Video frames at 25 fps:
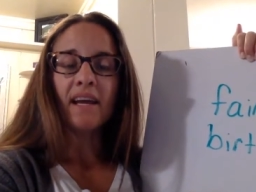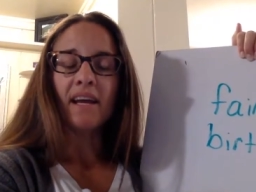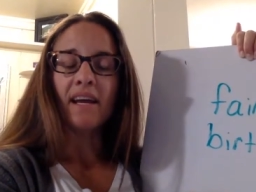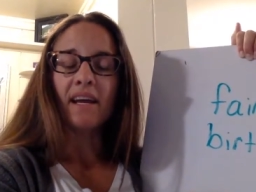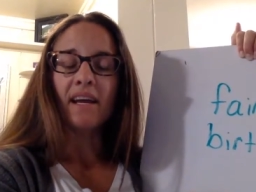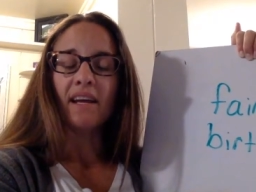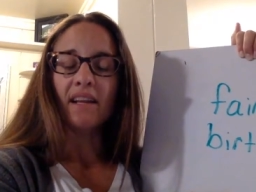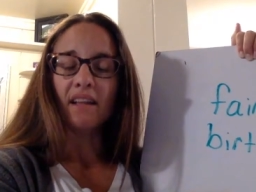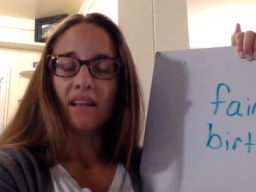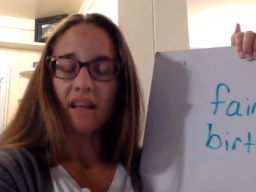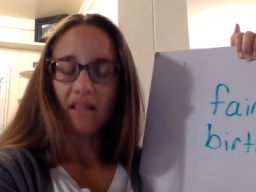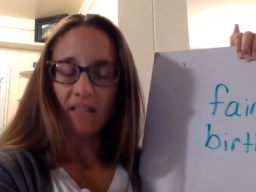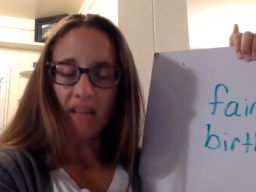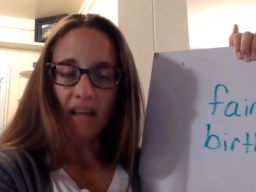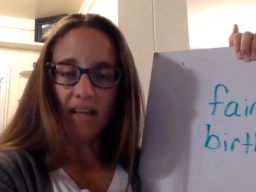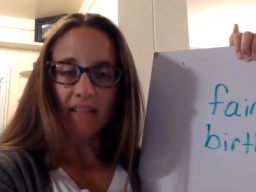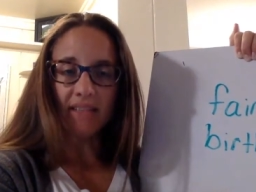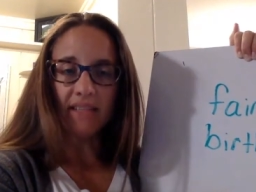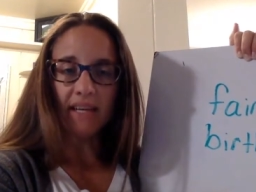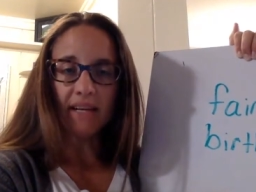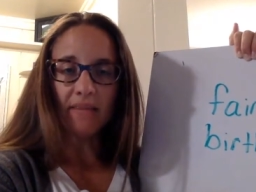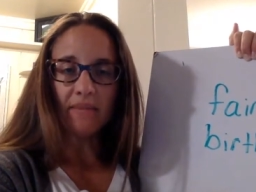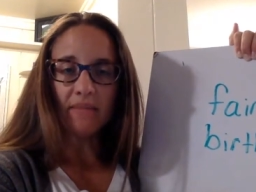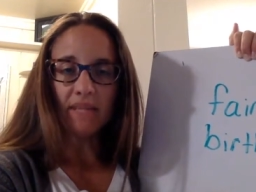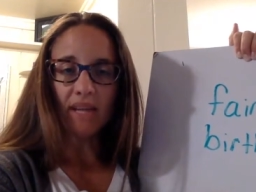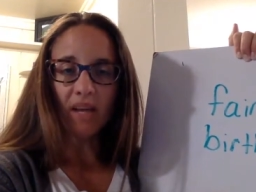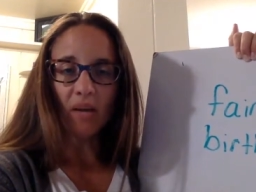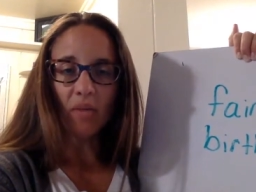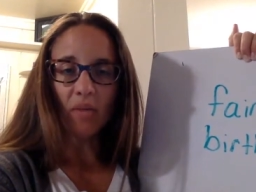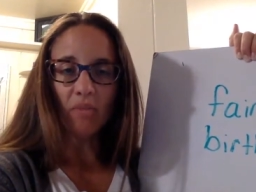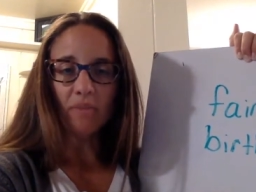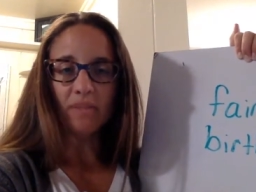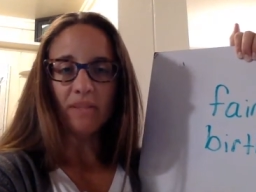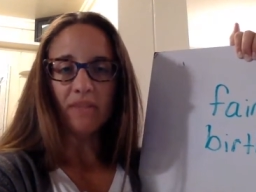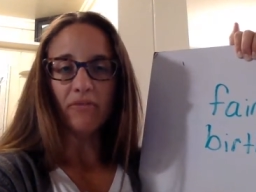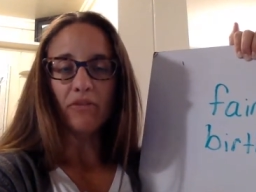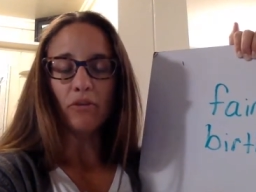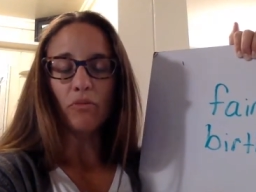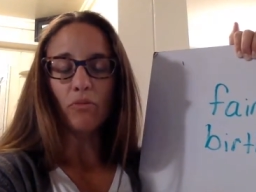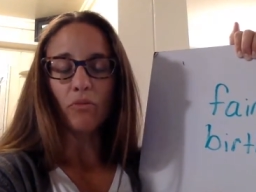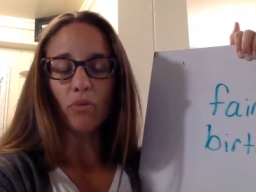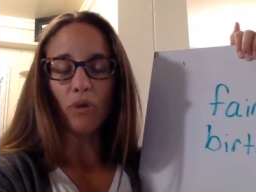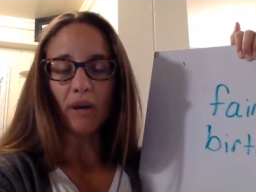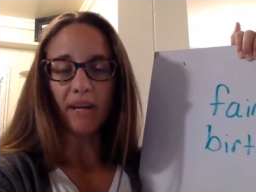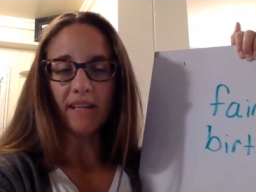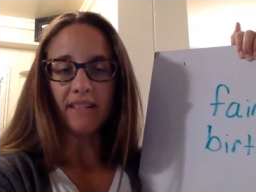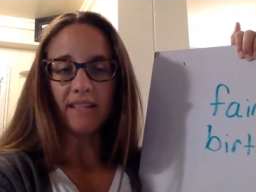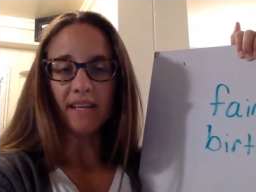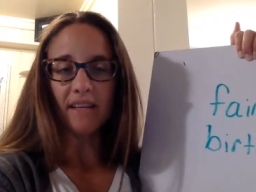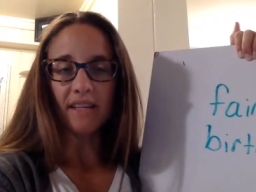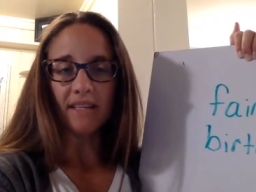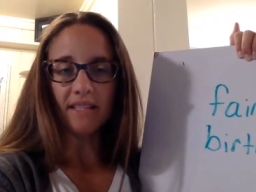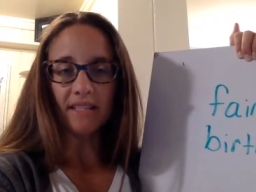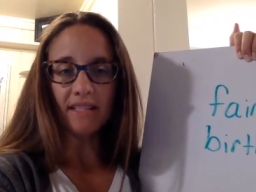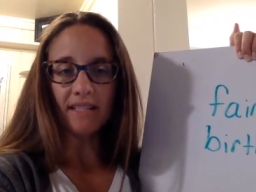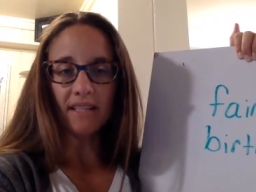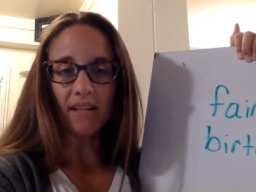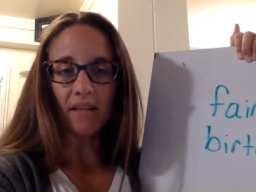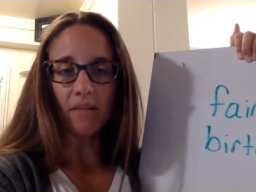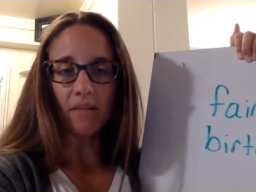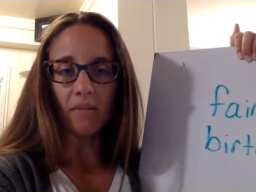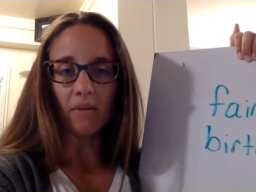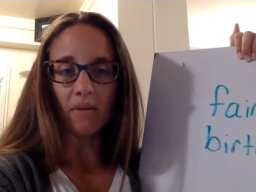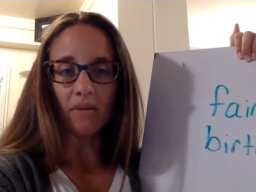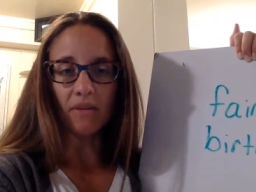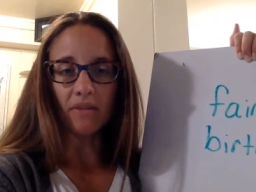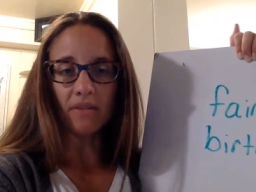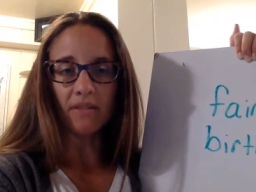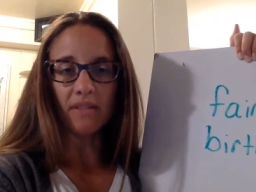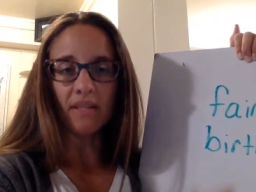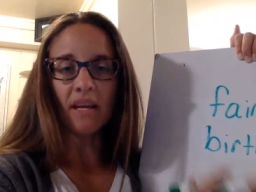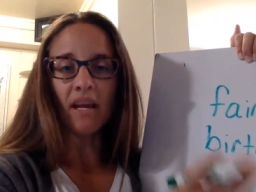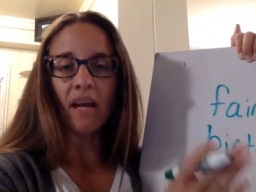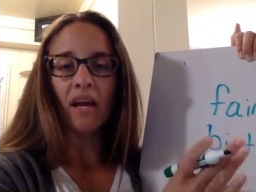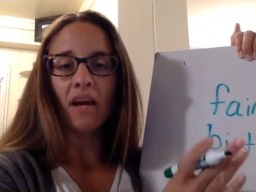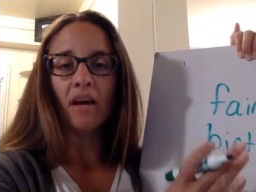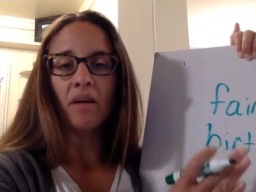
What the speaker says: it a lot of times helps if you break down the syllables,